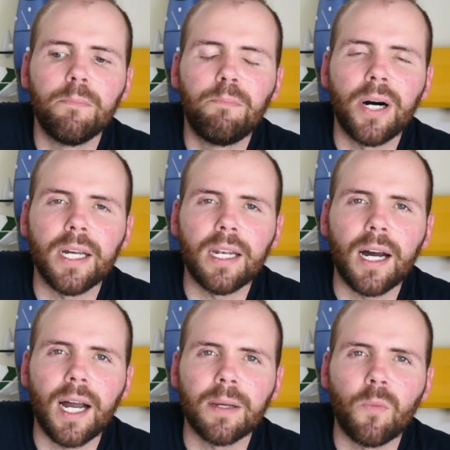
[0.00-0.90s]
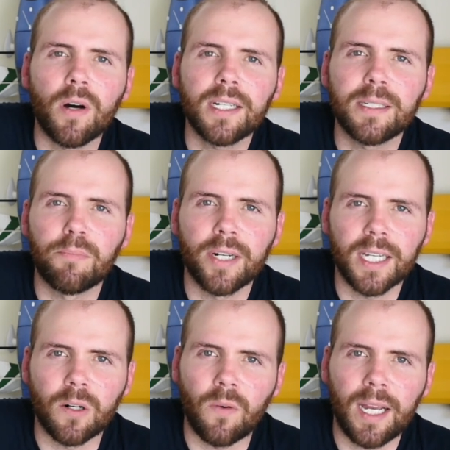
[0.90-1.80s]
But I wanted to bring
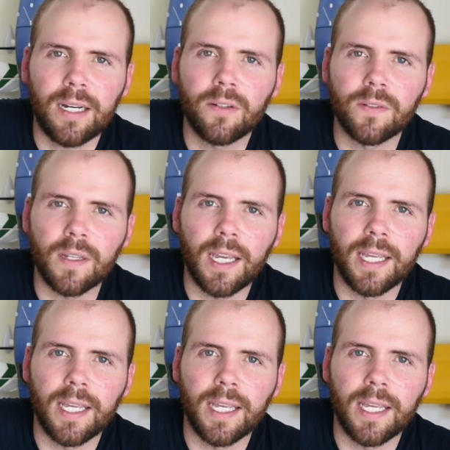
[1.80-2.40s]
it around